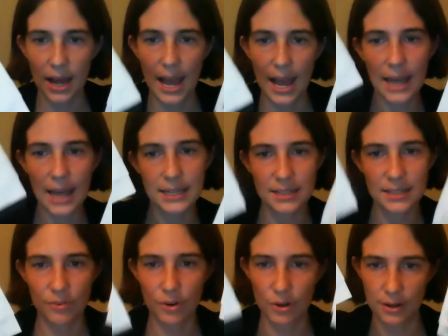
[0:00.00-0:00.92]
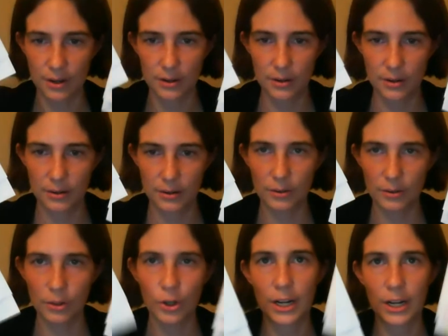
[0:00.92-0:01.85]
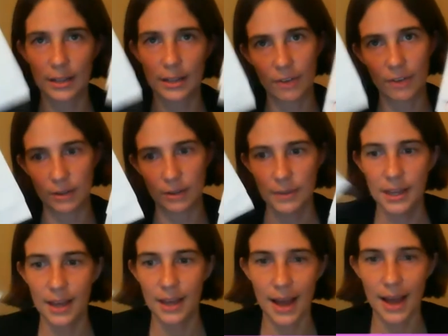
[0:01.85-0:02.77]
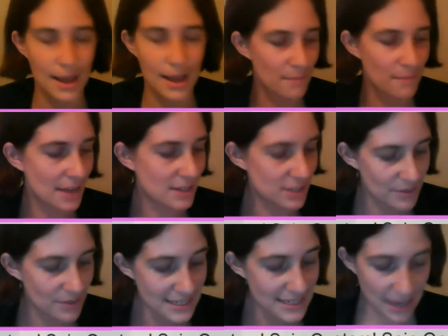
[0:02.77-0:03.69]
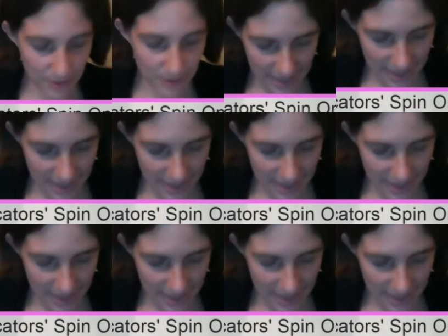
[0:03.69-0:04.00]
at a different learning level. And so we did that with